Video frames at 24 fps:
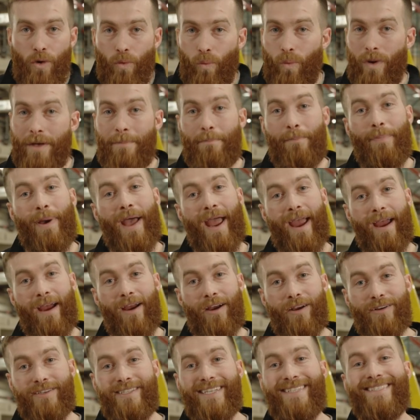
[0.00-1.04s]
We
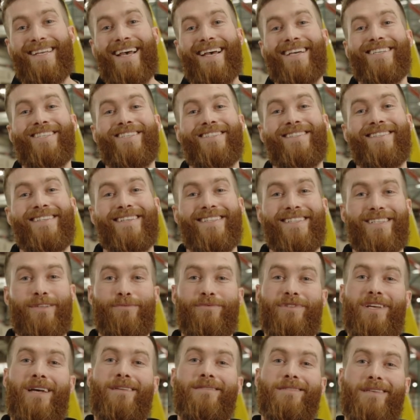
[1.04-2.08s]
paired detection
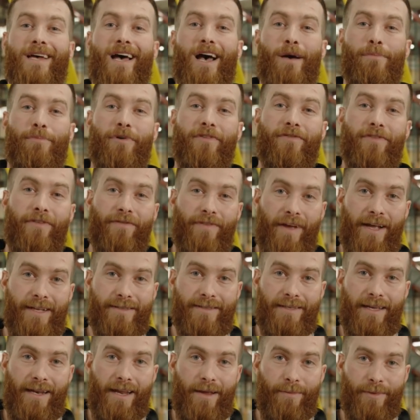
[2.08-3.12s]
systems on top of
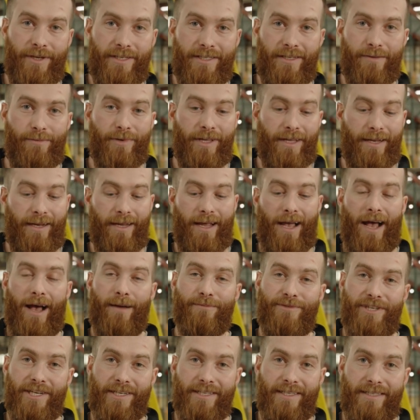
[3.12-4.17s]
advanced dynamic stability,
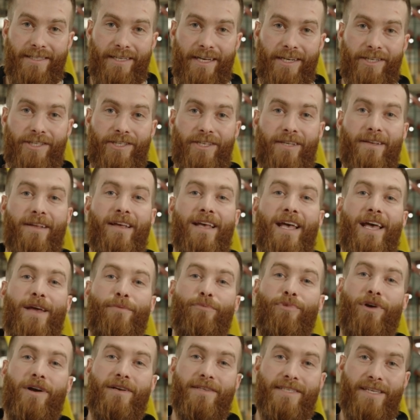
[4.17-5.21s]
object detection
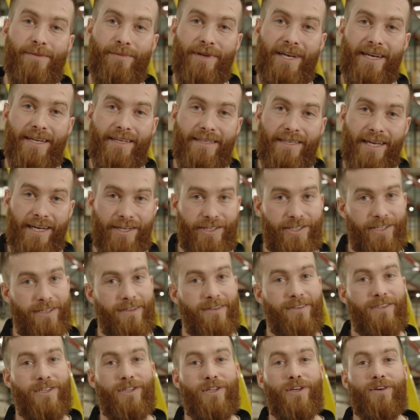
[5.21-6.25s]
and proximity
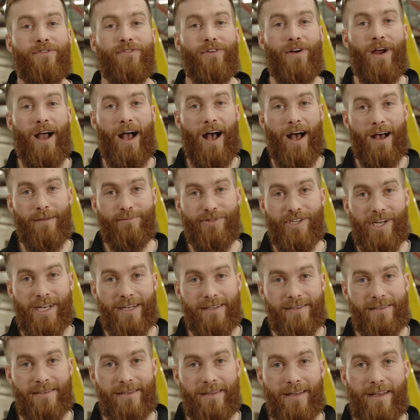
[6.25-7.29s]
detection, to look for
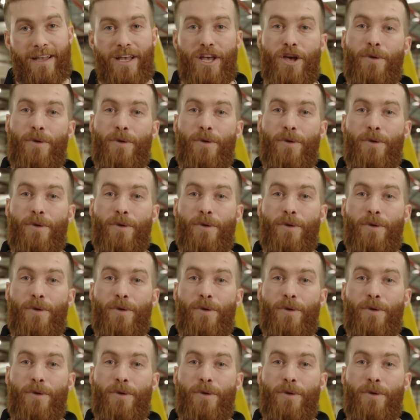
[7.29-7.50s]
objects,